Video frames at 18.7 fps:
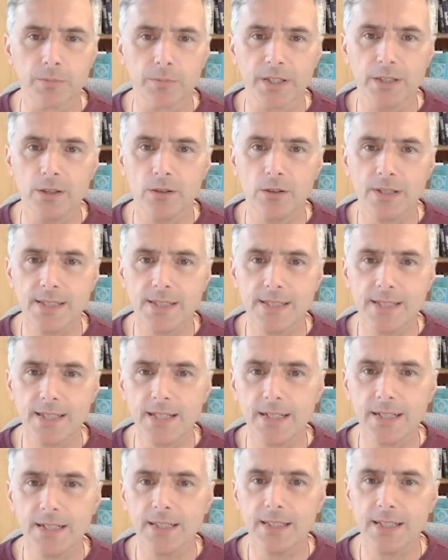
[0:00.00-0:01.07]
but you can see
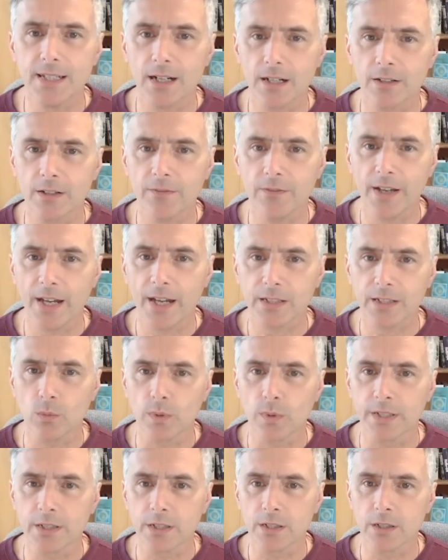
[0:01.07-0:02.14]
it in the artifact
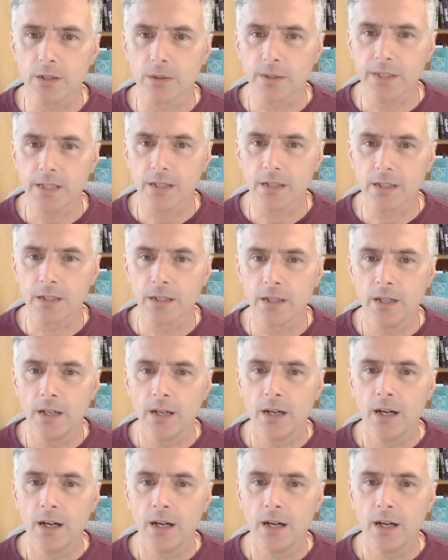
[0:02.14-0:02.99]
window here